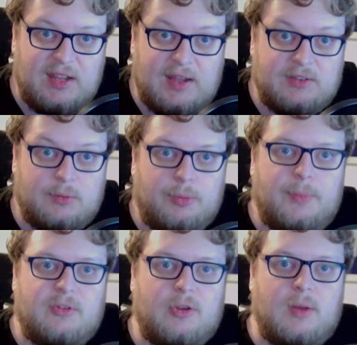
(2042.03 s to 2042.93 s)
it as a
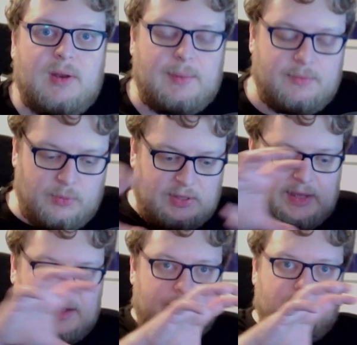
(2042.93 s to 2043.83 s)
proper time lapse with the
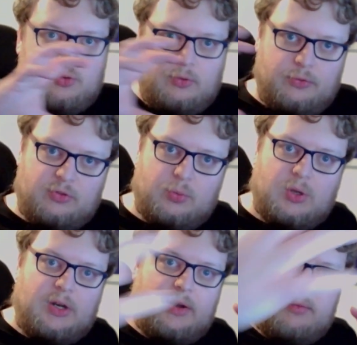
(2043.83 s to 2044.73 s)
camera sort of
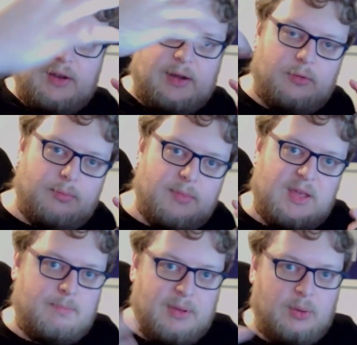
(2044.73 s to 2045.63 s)
swirling around
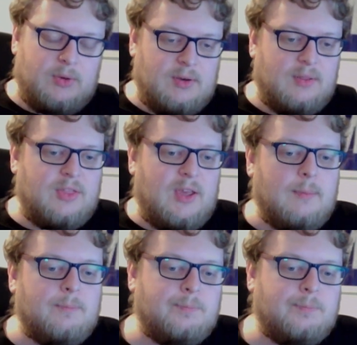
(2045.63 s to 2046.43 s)
me building the thing,